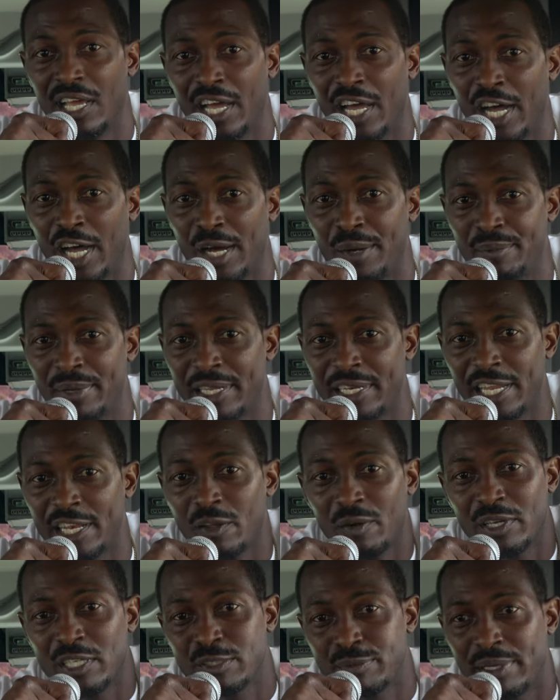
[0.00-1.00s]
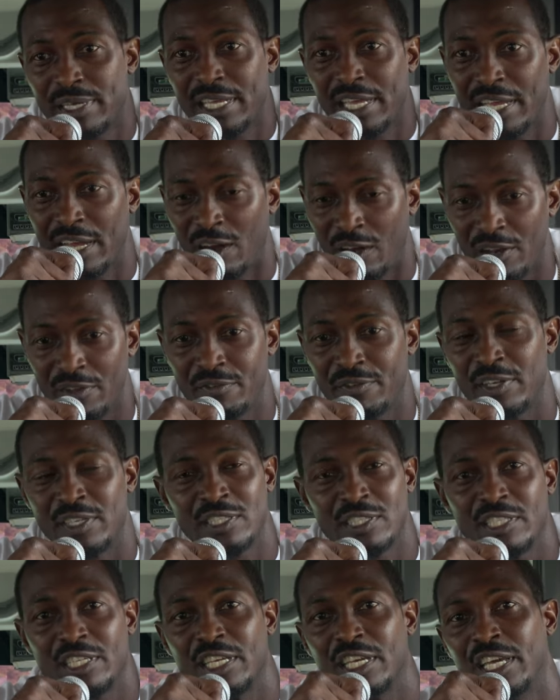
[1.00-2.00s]
um, and I don't expect all of
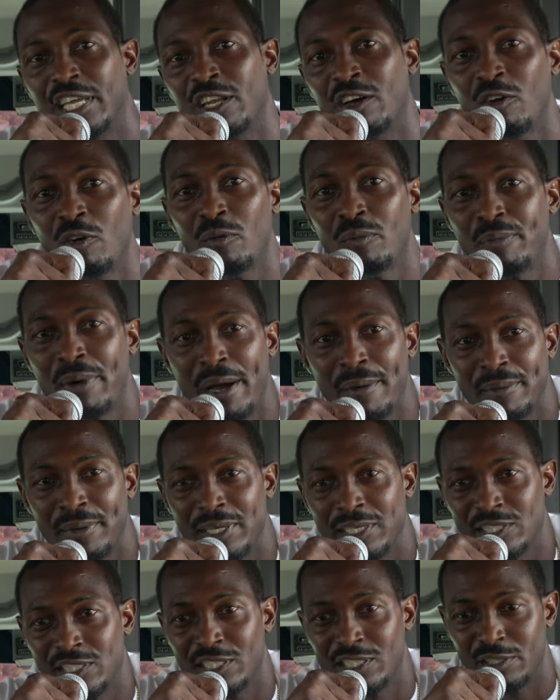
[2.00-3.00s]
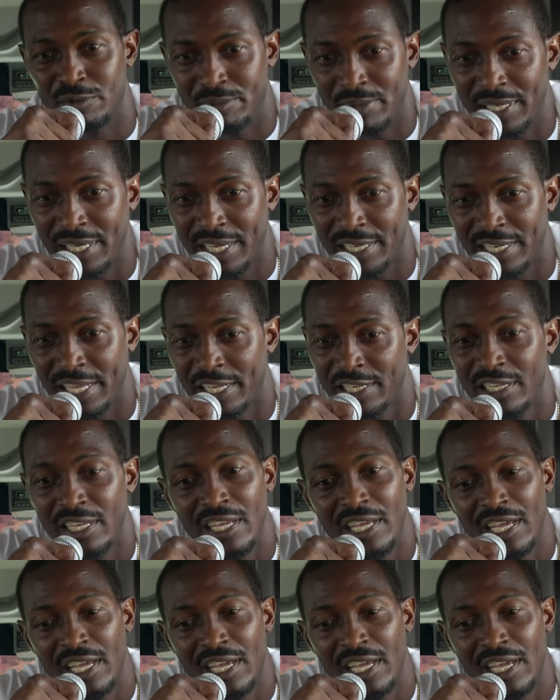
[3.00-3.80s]
us in the whole population to be like that.